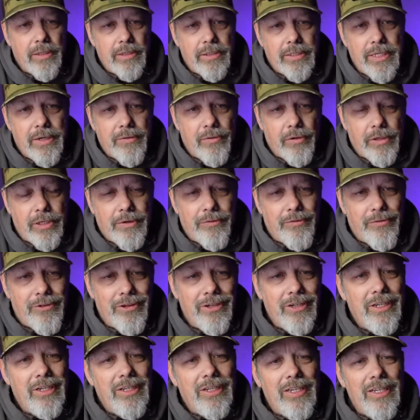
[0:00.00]
several
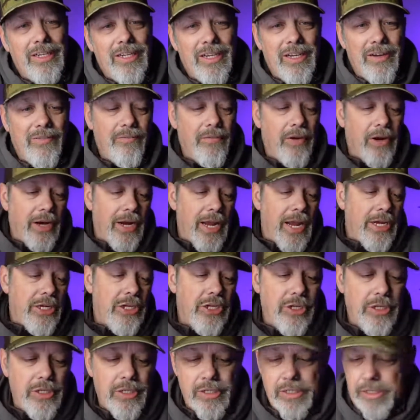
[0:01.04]
different
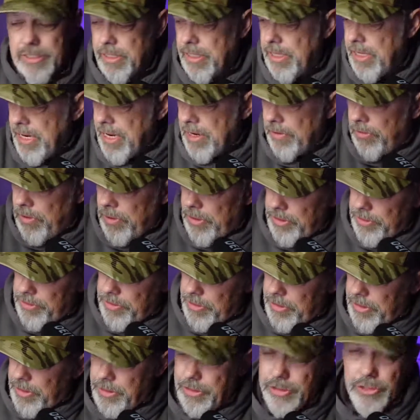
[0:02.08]
variations, and we're also
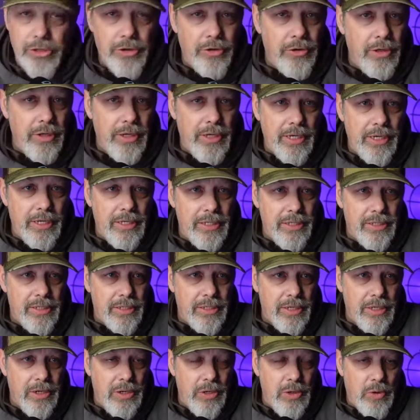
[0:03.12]
going to show you his
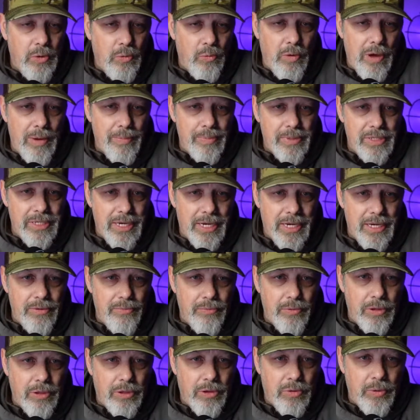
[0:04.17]
website
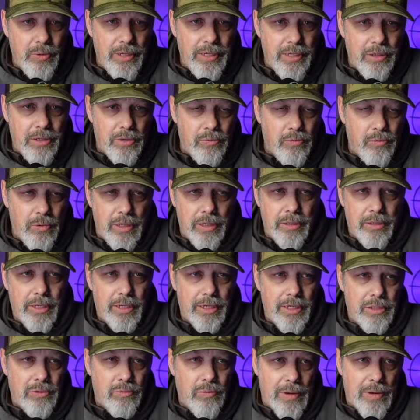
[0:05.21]
real quick, or well, not
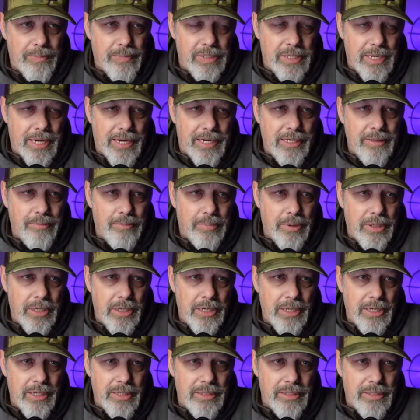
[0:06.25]
his website, but
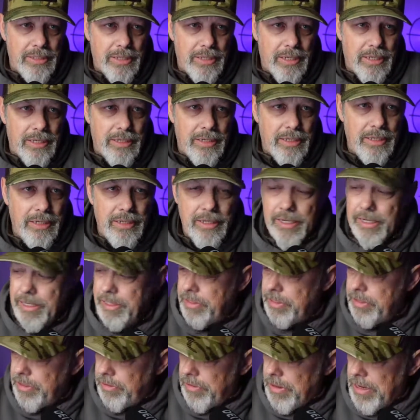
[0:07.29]
his
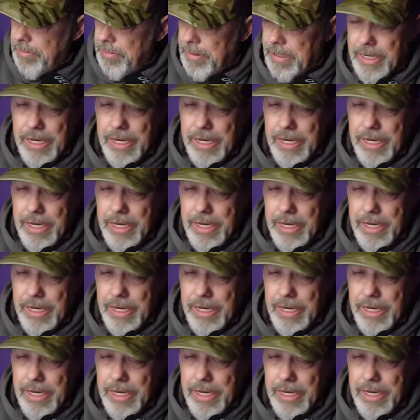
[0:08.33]
Instagram